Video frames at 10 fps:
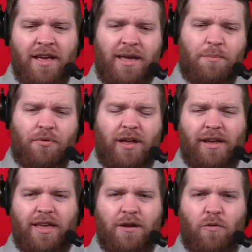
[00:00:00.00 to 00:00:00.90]
he played a
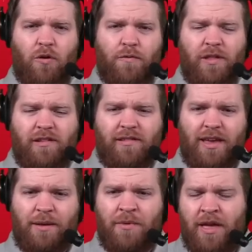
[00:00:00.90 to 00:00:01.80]
key role for this
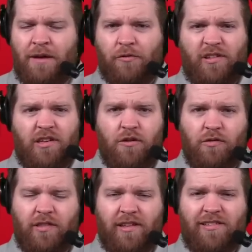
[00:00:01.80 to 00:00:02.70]
team, was
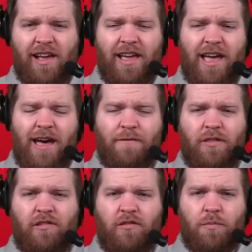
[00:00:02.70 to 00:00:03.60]
huge in the second half of
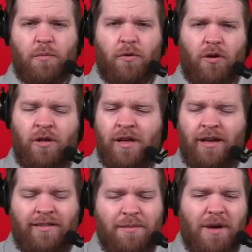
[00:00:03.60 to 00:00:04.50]
the Super Bowl.
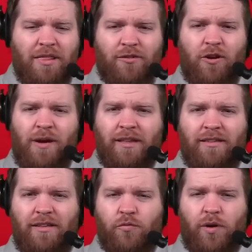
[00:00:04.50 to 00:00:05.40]
A team might throw
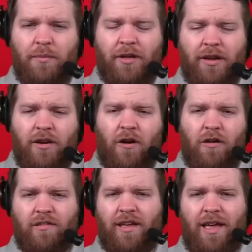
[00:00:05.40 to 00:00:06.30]
$18, $20 million
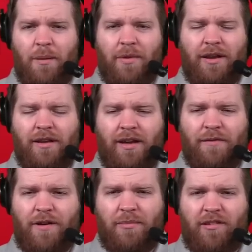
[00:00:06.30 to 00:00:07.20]
at him. And
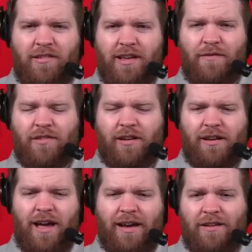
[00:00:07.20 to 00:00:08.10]
if I'm the Chiefs
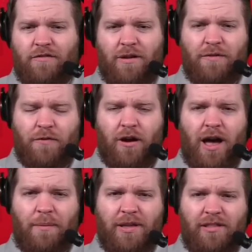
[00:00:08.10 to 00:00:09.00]
and I can trade for
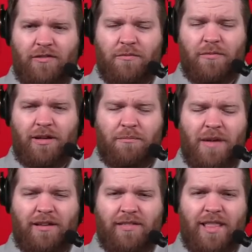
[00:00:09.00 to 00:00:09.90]
Hopkins, who it
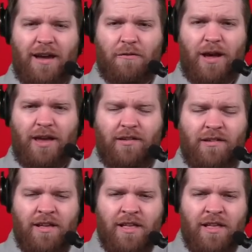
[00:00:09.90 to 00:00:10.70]
makes in that range,